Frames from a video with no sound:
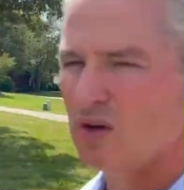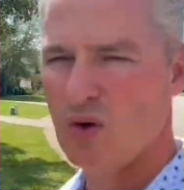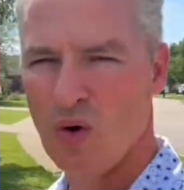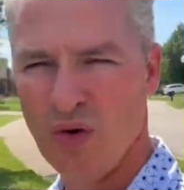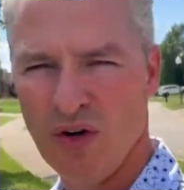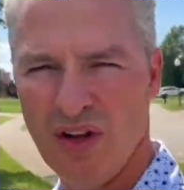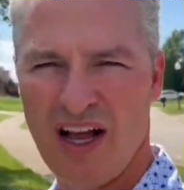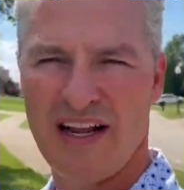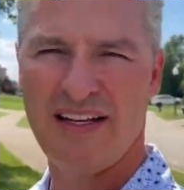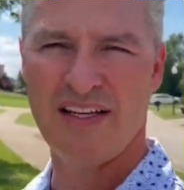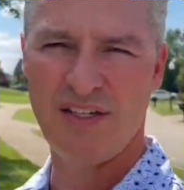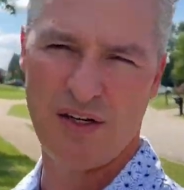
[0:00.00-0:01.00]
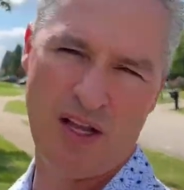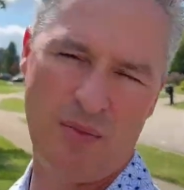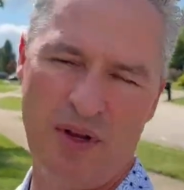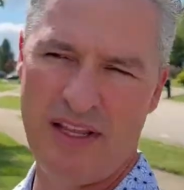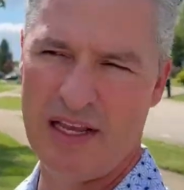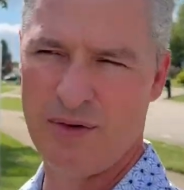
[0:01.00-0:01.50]
Corner lot as you come
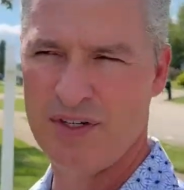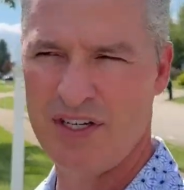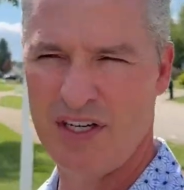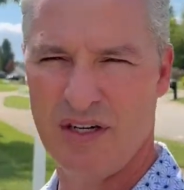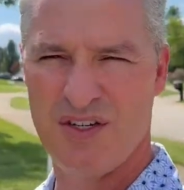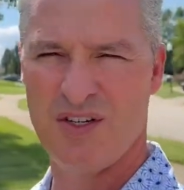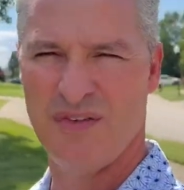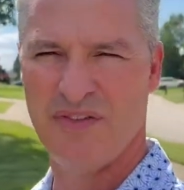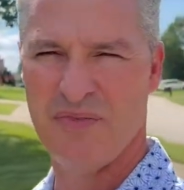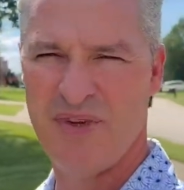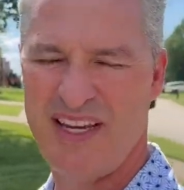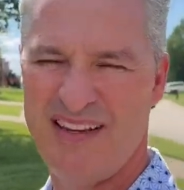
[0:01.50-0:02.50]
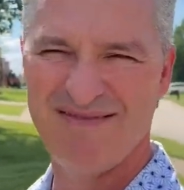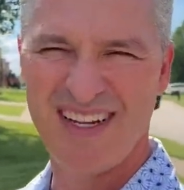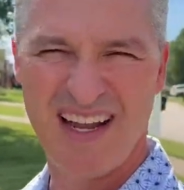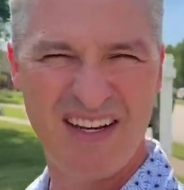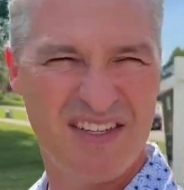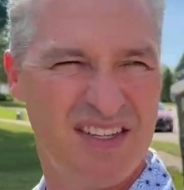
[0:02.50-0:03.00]
in the entrance here. So for me,
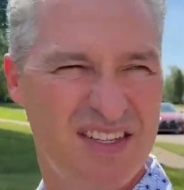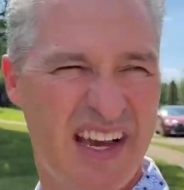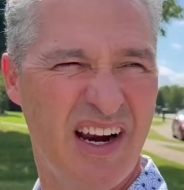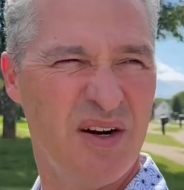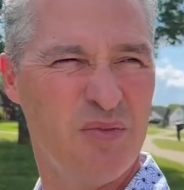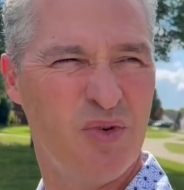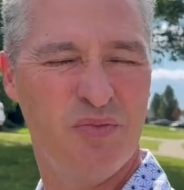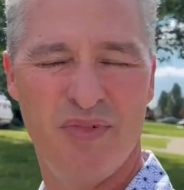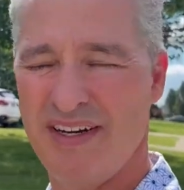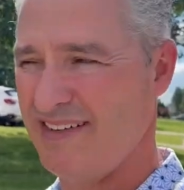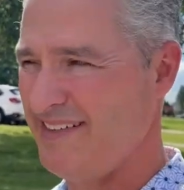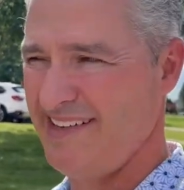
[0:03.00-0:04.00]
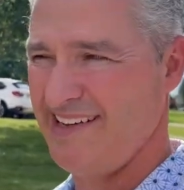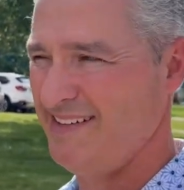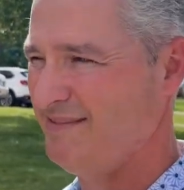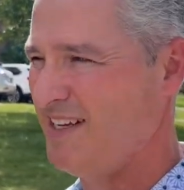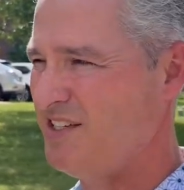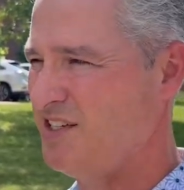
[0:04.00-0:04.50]
not as desirable, but again,
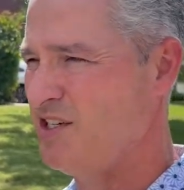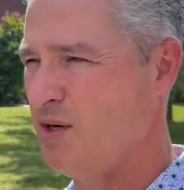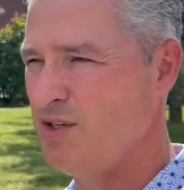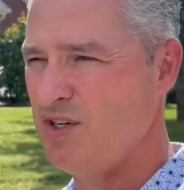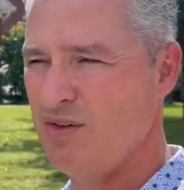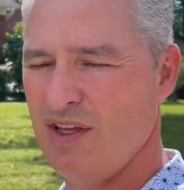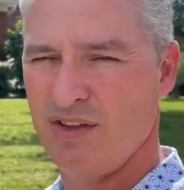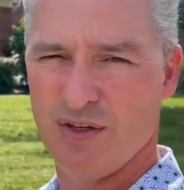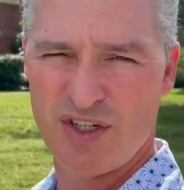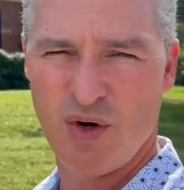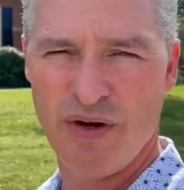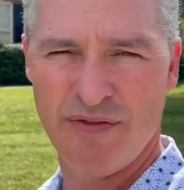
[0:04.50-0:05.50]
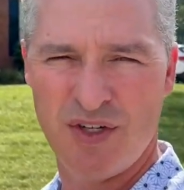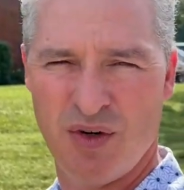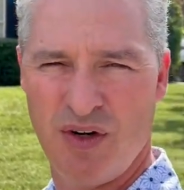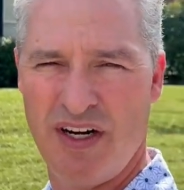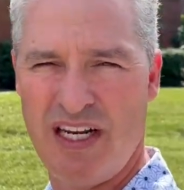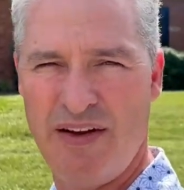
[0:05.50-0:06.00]
that just shows you that there's no
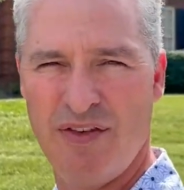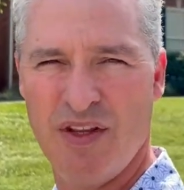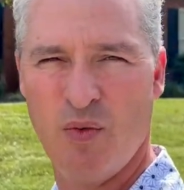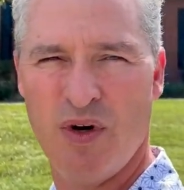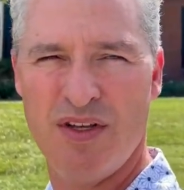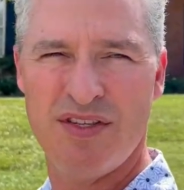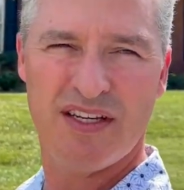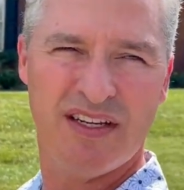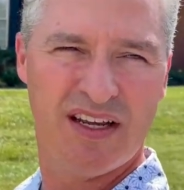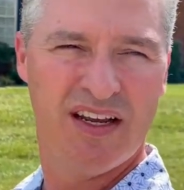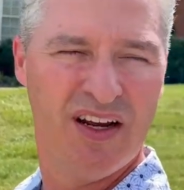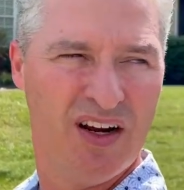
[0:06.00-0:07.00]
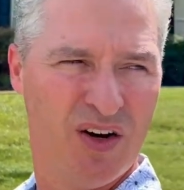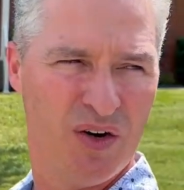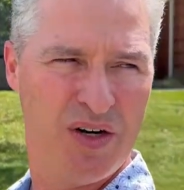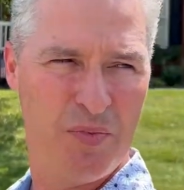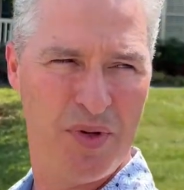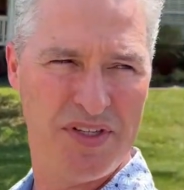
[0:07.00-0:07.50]
inventory, and even the ones that are
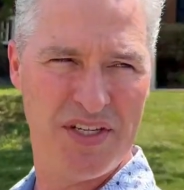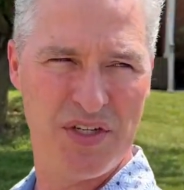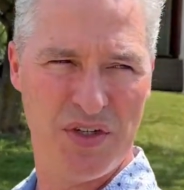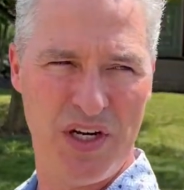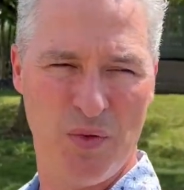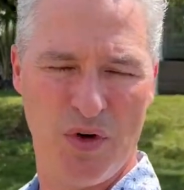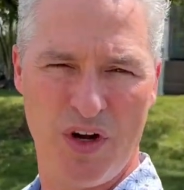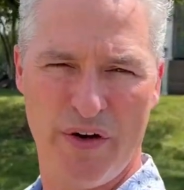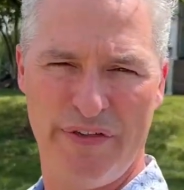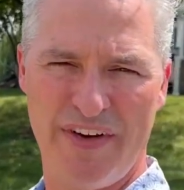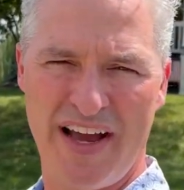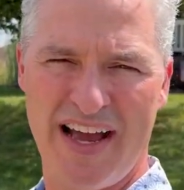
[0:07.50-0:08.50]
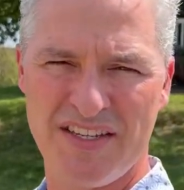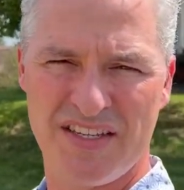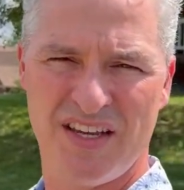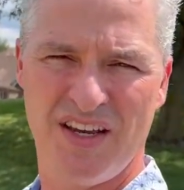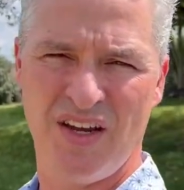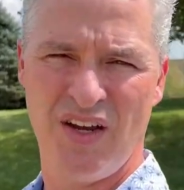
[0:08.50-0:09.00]
on a busy street will go fast.
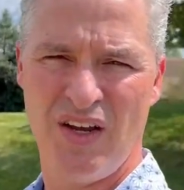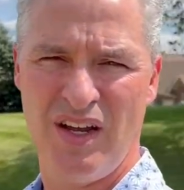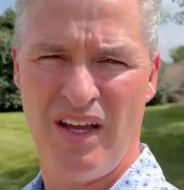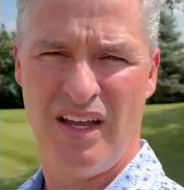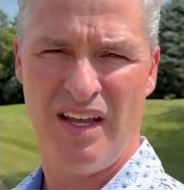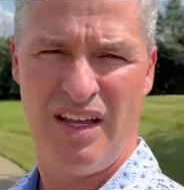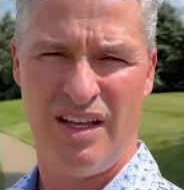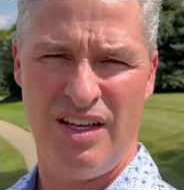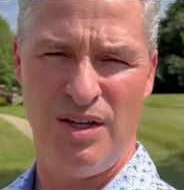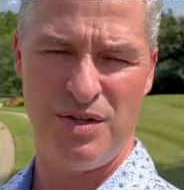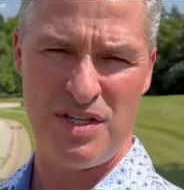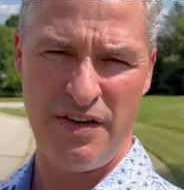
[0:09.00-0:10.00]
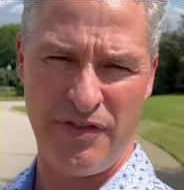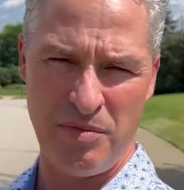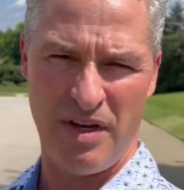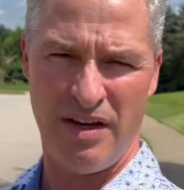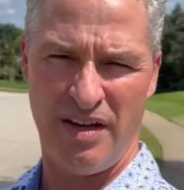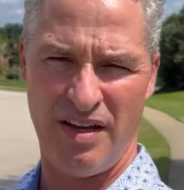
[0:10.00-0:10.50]
You'll see from
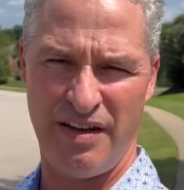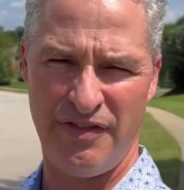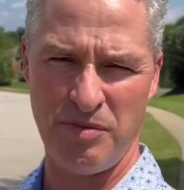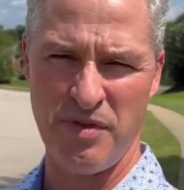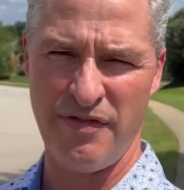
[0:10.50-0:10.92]
the from the